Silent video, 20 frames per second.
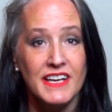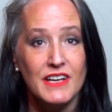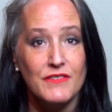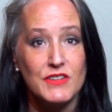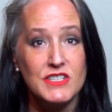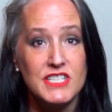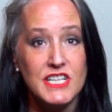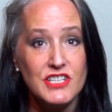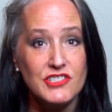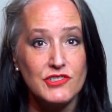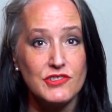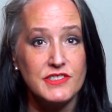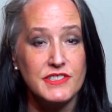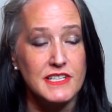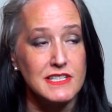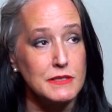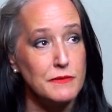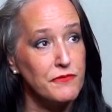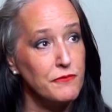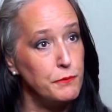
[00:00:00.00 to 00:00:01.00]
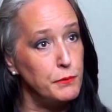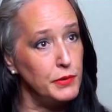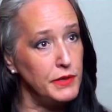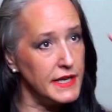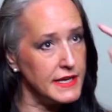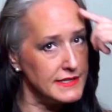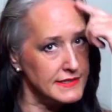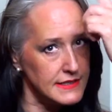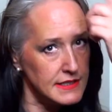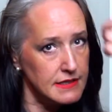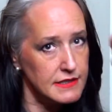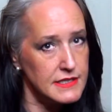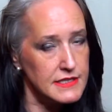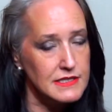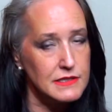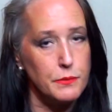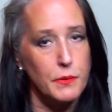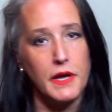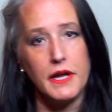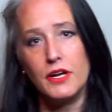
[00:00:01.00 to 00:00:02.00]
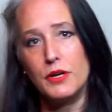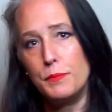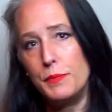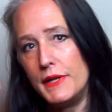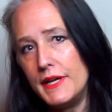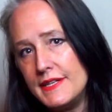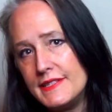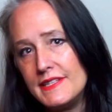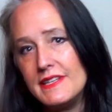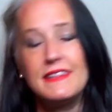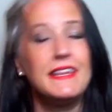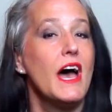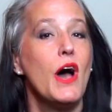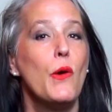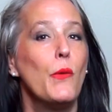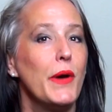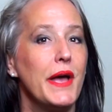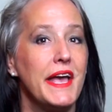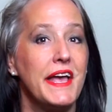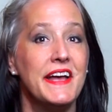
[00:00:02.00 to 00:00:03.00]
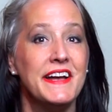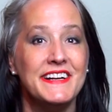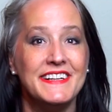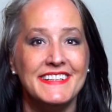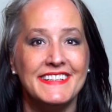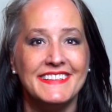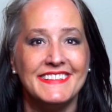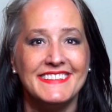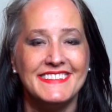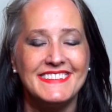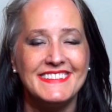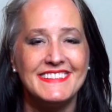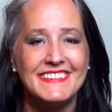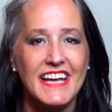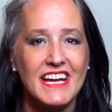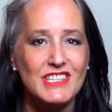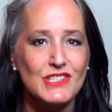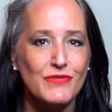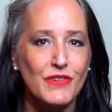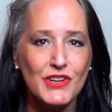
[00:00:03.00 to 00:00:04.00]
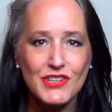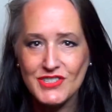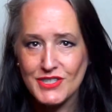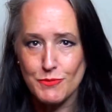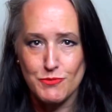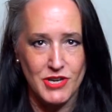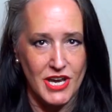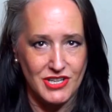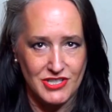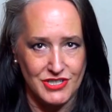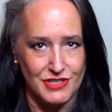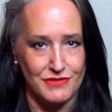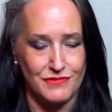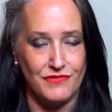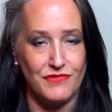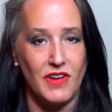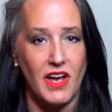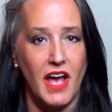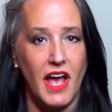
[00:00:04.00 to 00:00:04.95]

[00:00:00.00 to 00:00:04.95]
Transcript: If a teacher says, place it this way or place it that way, that's very subjective.